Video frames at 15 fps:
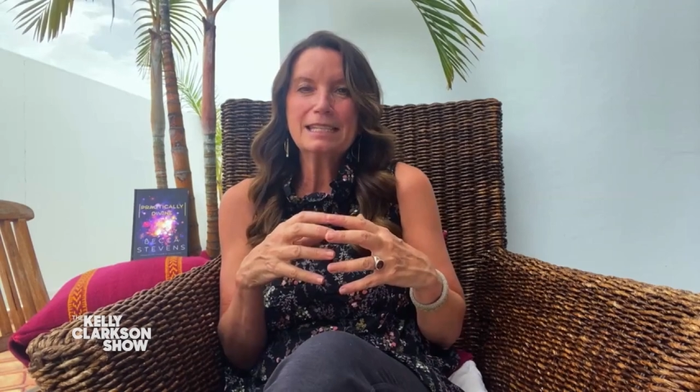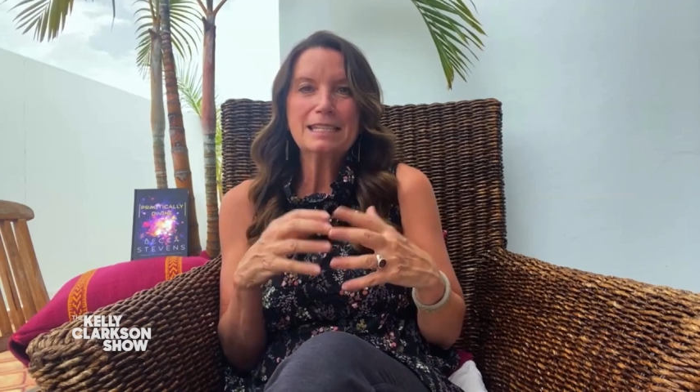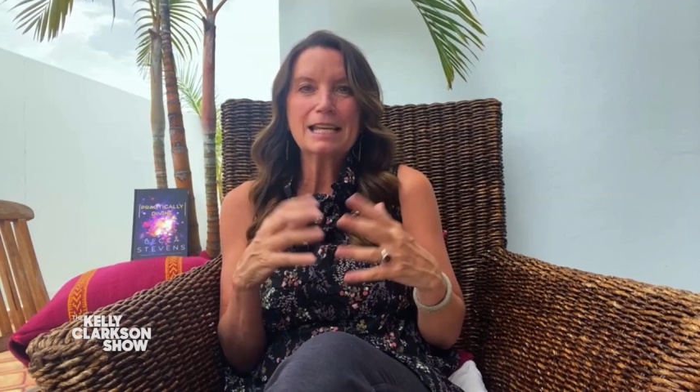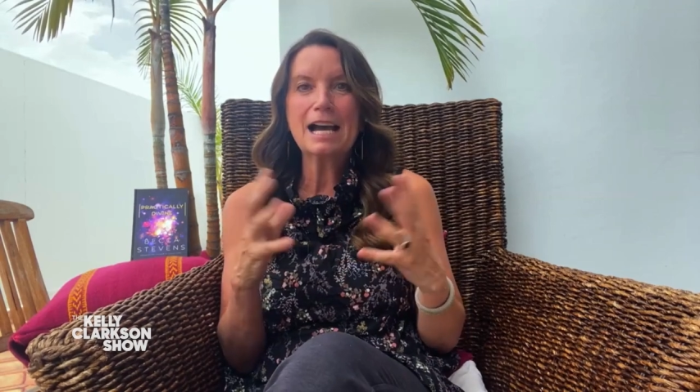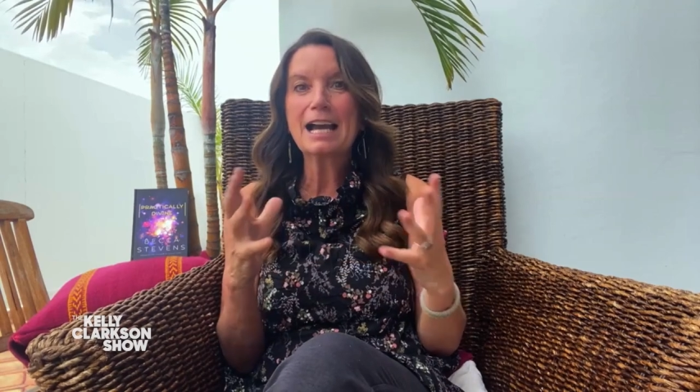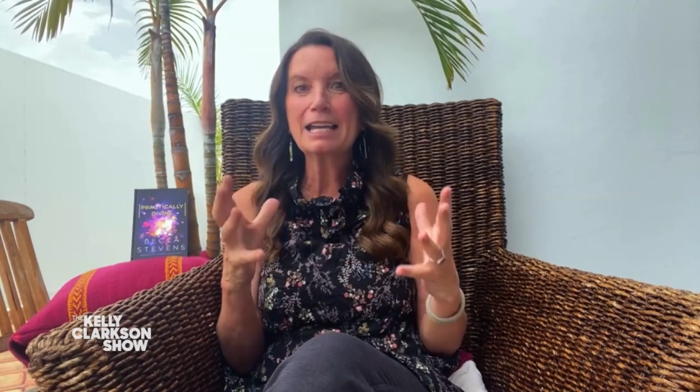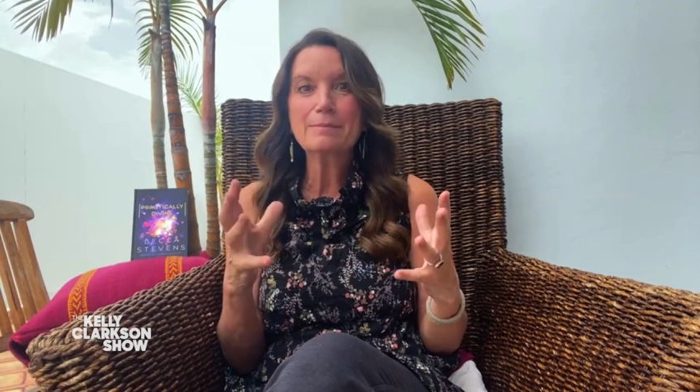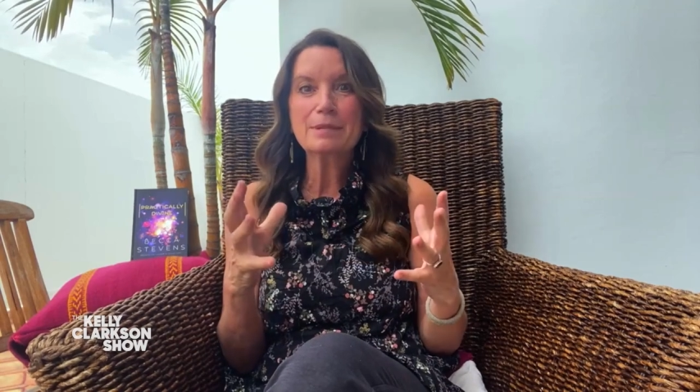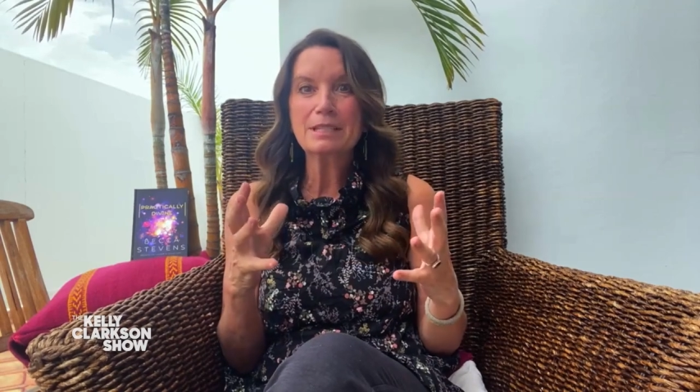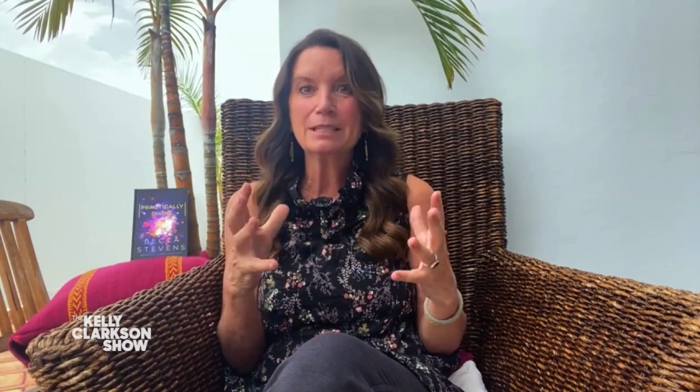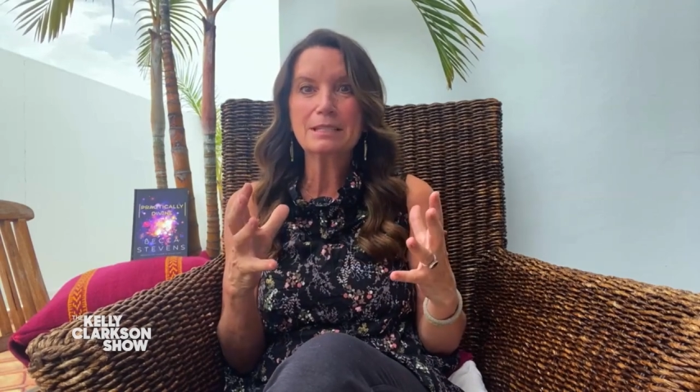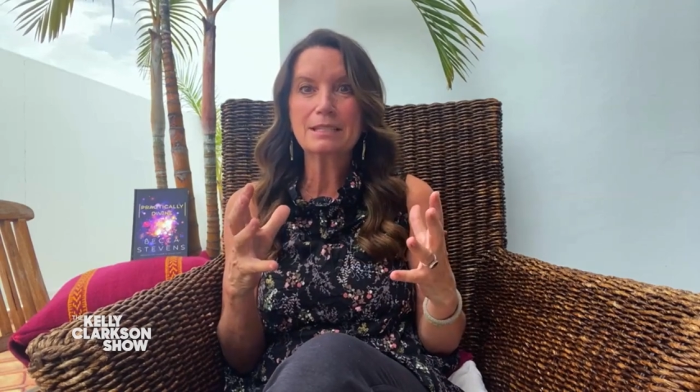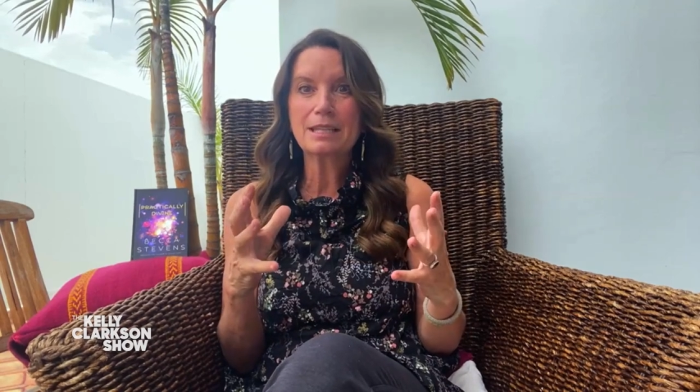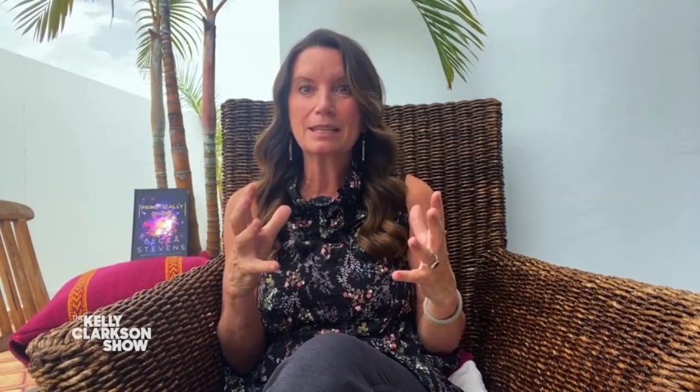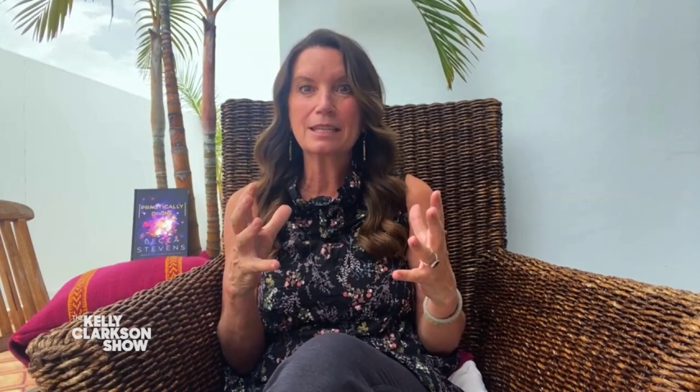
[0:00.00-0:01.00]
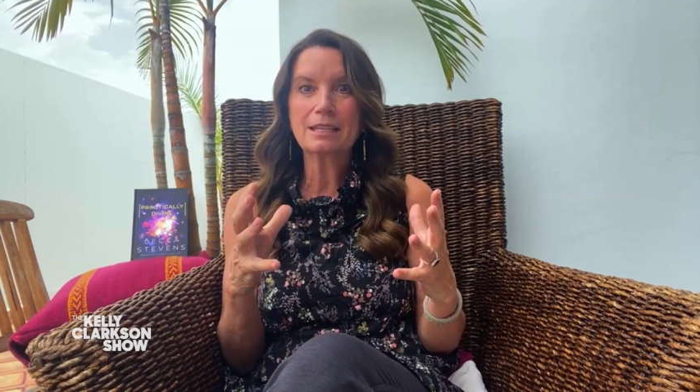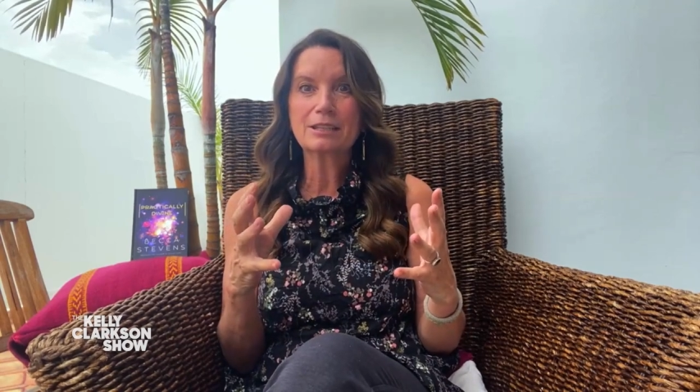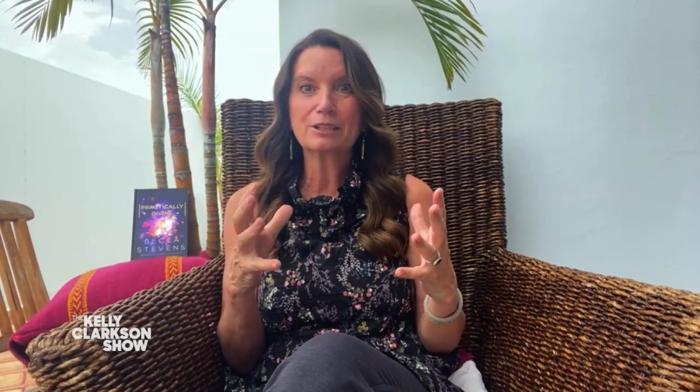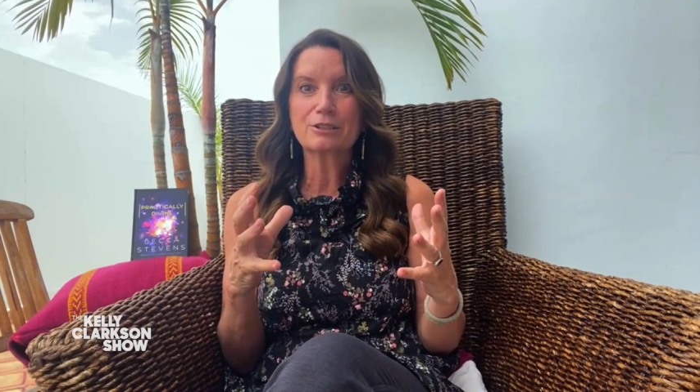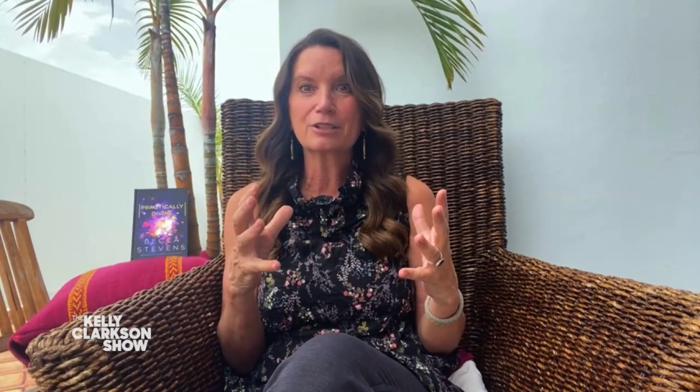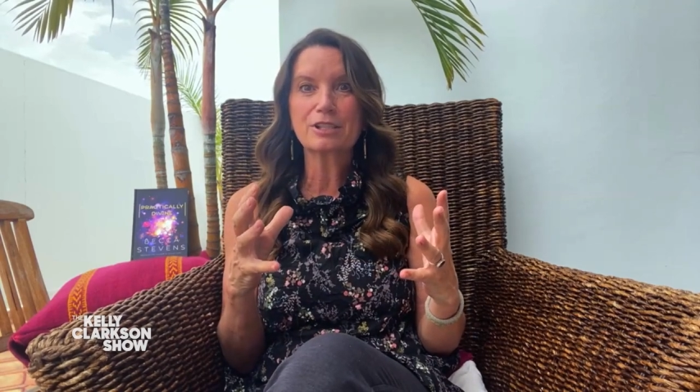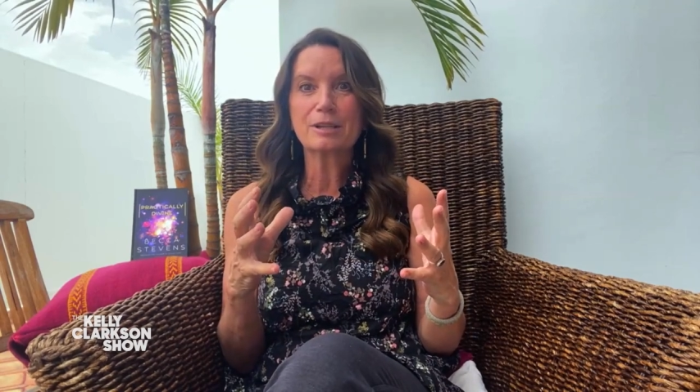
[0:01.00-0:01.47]
diamonds to think
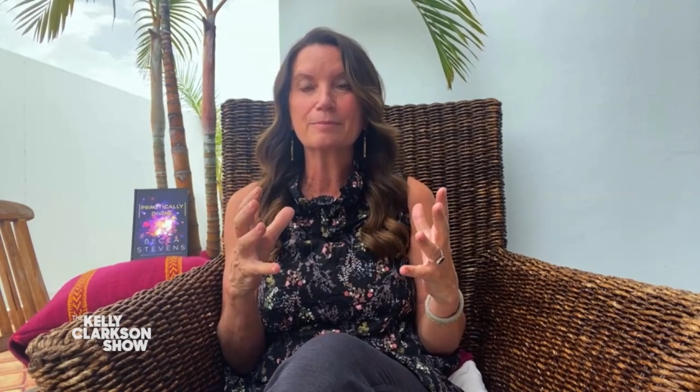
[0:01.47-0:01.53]
there's